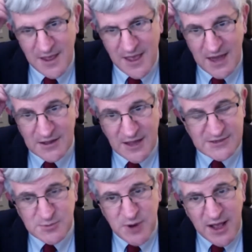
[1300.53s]

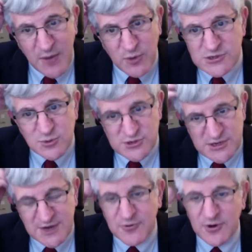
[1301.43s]
licensed product. I wish there was a
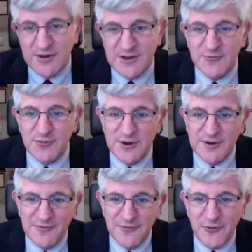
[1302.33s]
different
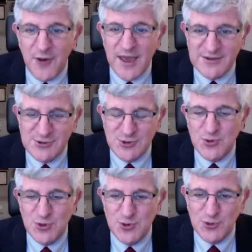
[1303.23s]
phrase to
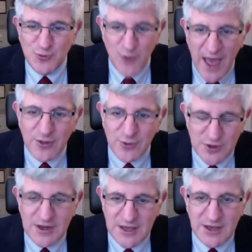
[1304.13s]
use rather
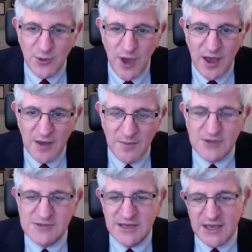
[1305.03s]
than EUA,
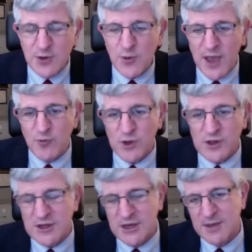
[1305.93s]
because the EUA
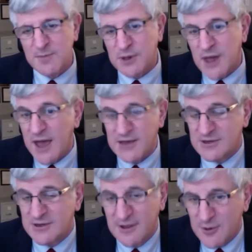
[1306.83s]
really implies,
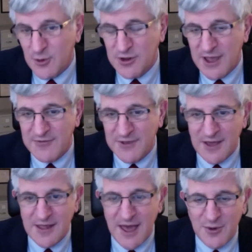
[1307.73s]
according to the
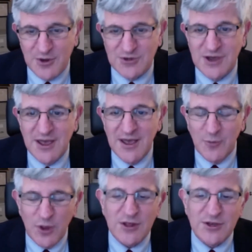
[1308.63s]
FDA language,
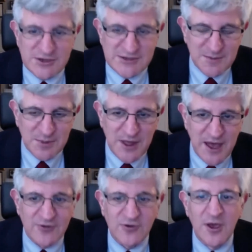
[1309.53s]
really just
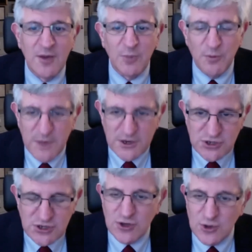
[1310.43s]
implies
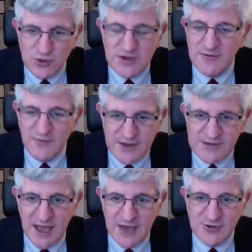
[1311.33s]
permission to use an
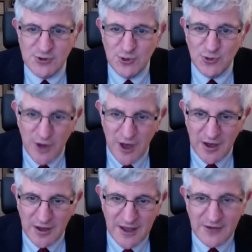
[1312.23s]
investigational new drug.
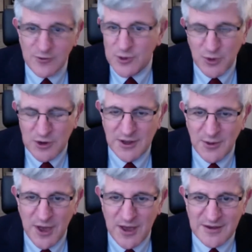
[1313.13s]
That's really what an
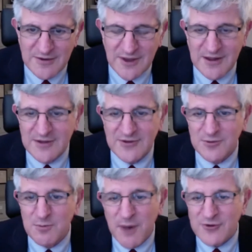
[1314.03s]
EUA is. And this
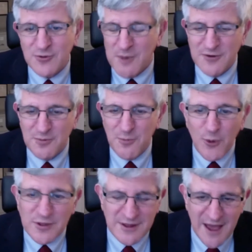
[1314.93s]
is much, much
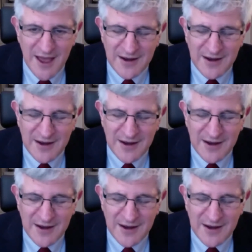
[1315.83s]
more than that.